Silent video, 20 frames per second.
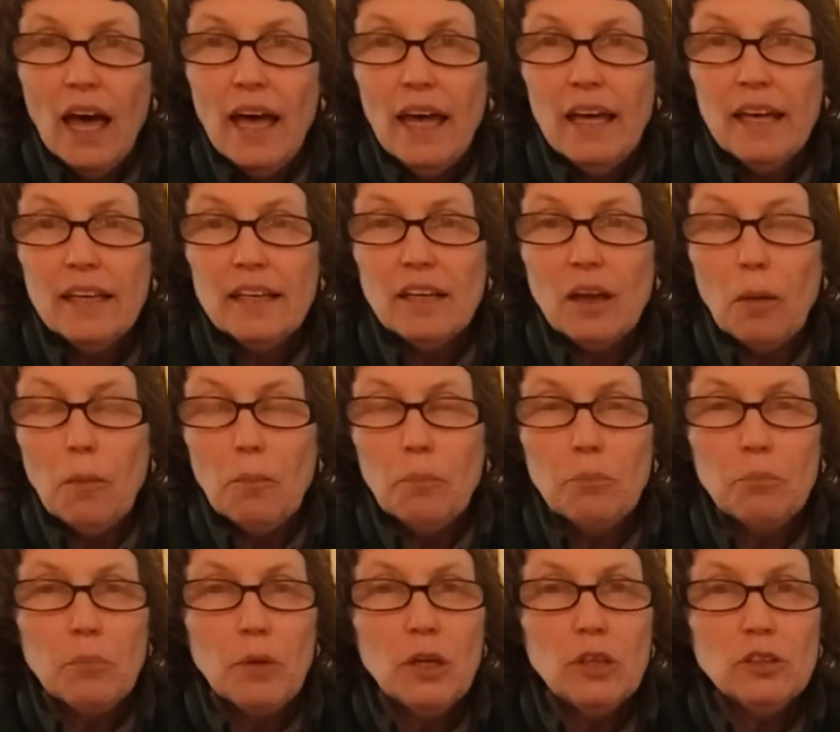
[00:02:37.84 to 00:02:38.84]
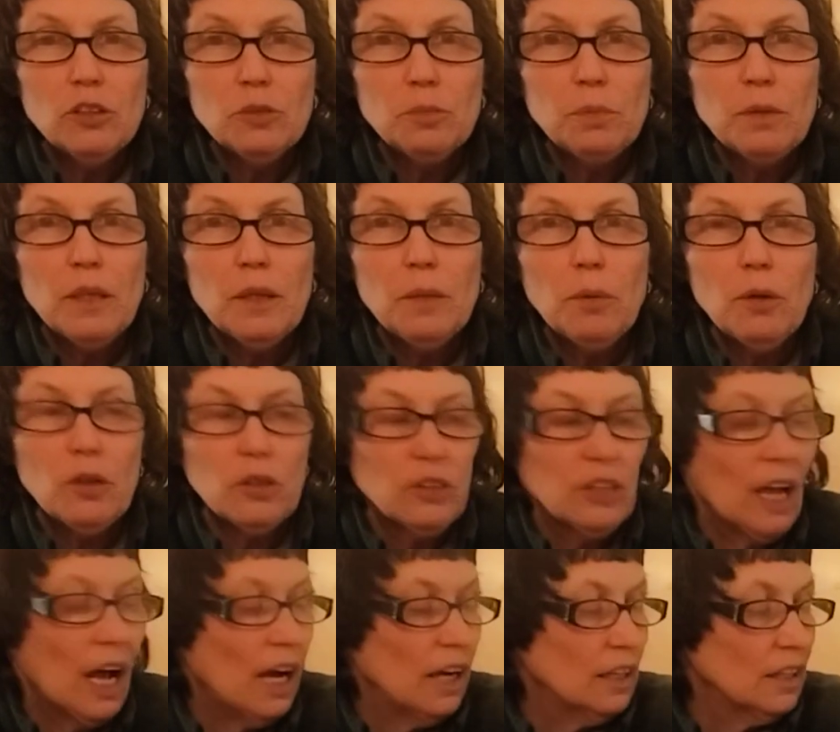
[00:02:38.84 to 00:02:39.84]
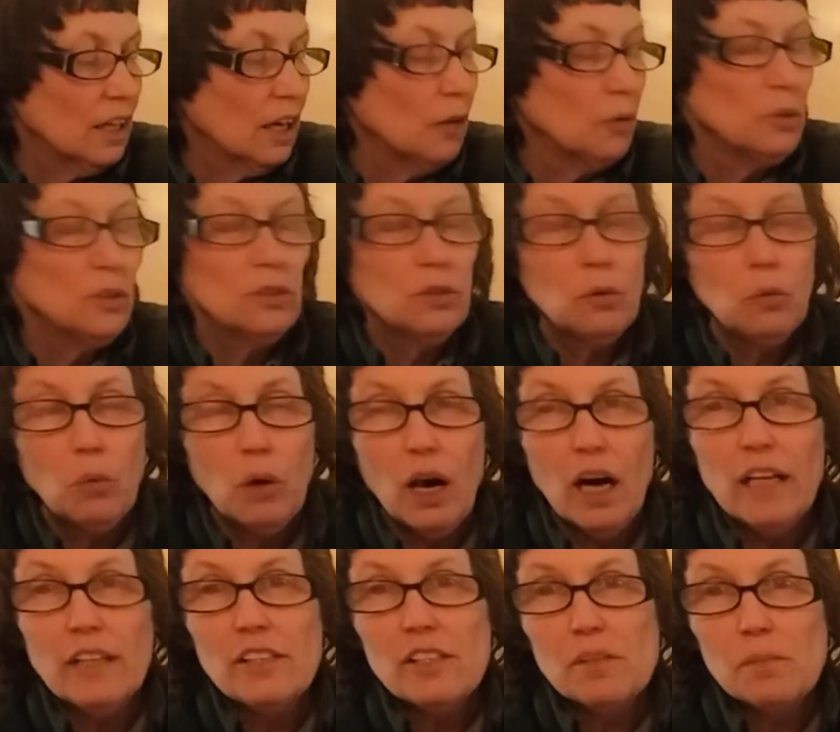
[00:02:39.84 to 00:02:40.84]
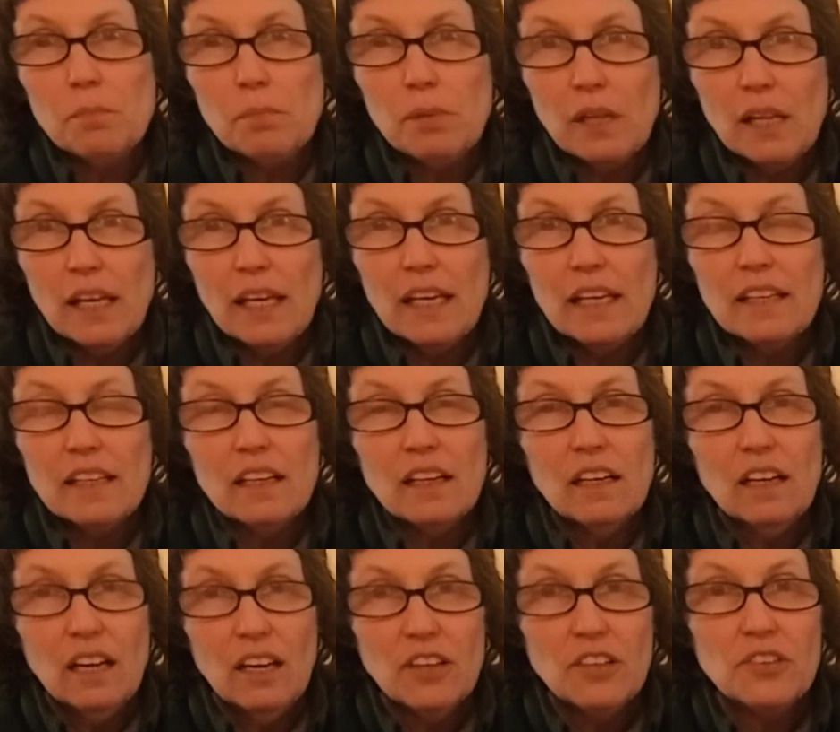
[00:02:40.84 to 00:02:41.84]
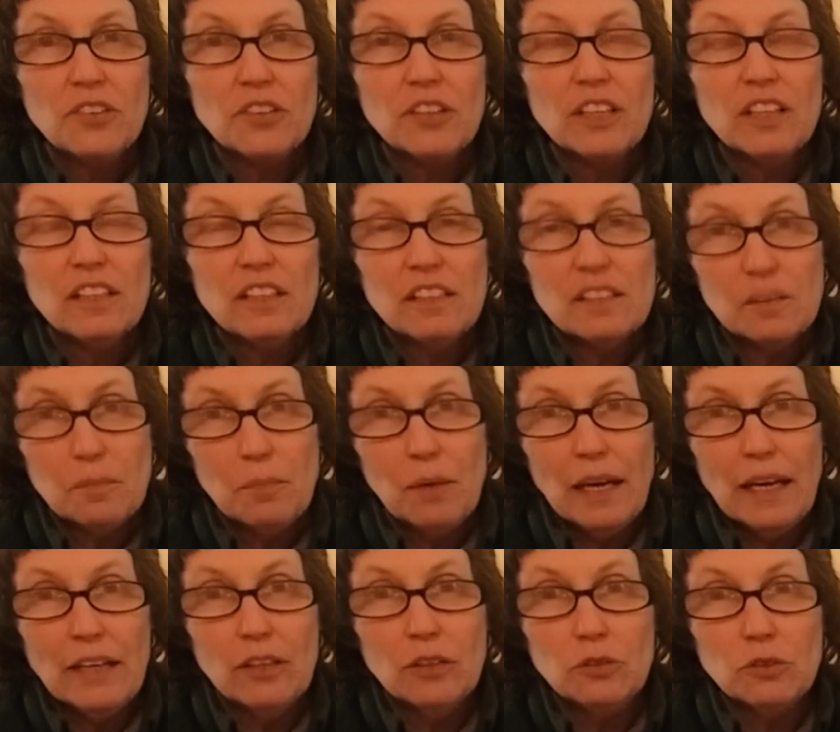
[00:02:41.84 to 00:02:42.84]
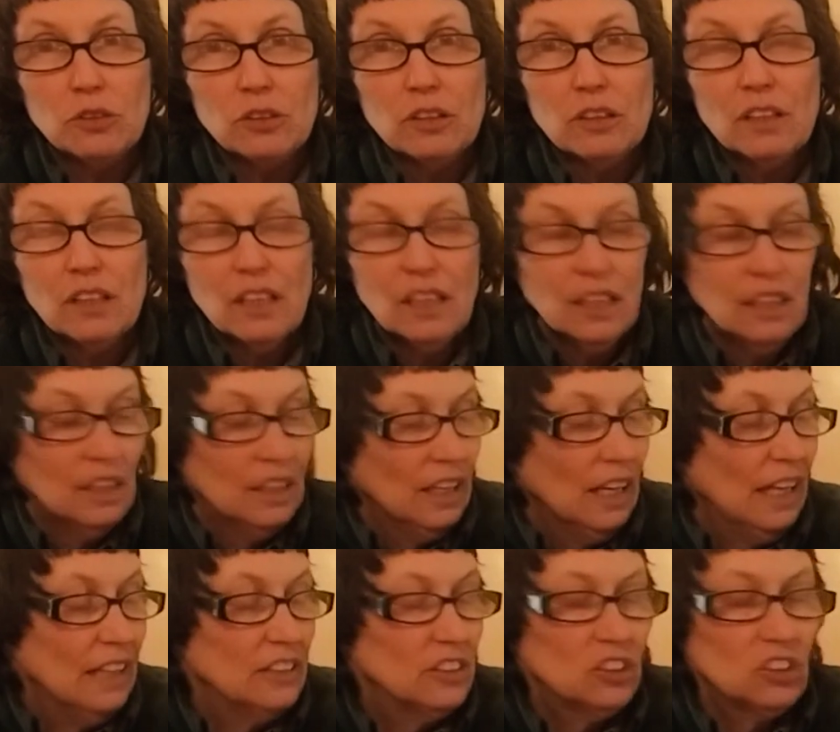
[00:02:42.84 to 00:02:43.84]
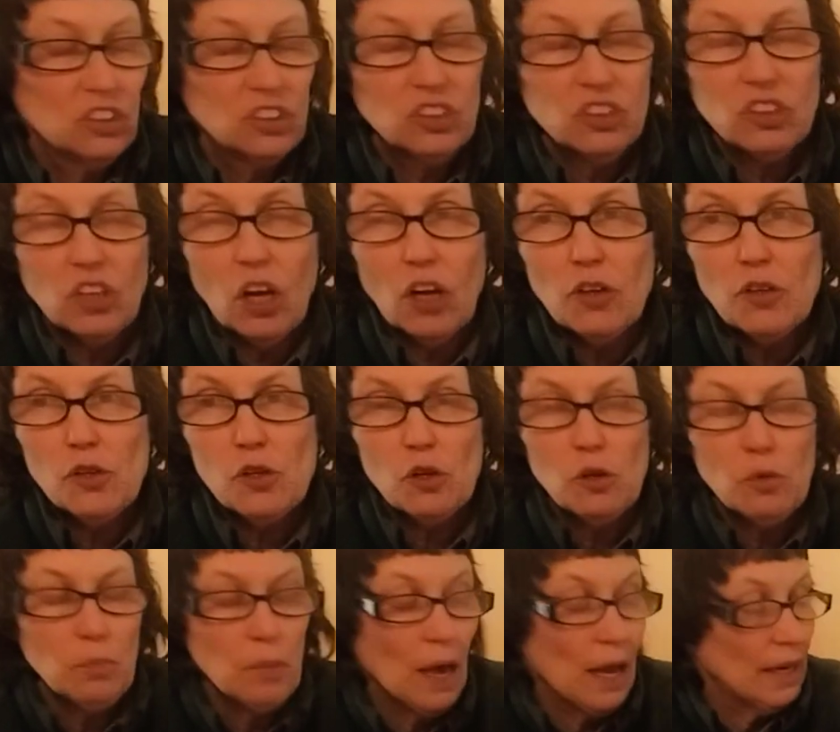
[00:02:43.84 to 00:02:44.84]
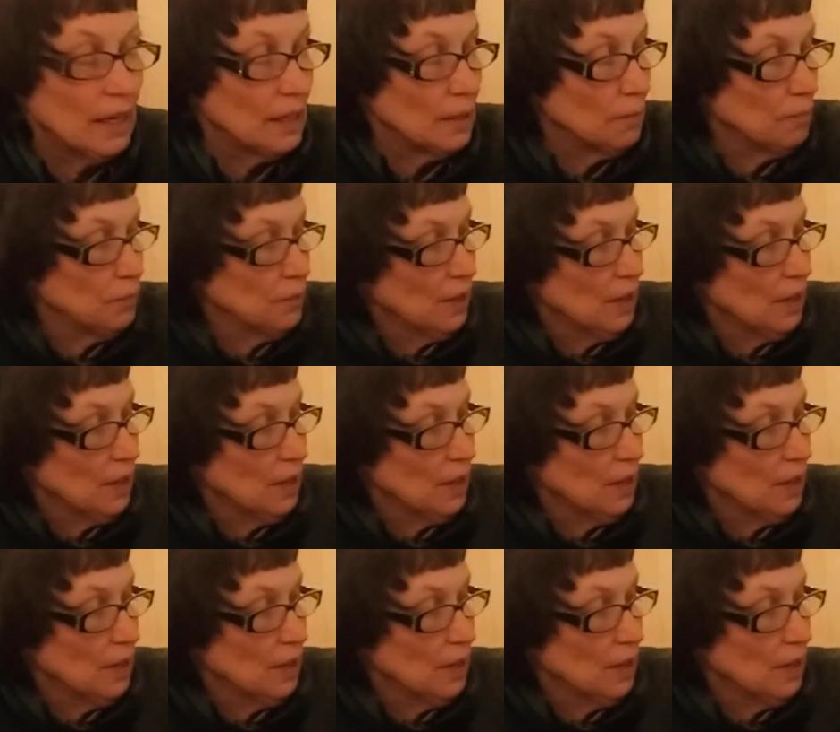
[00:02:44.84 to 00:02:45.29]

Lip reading: And most people are not going to want to plant 100 tomatoes. It's just too many.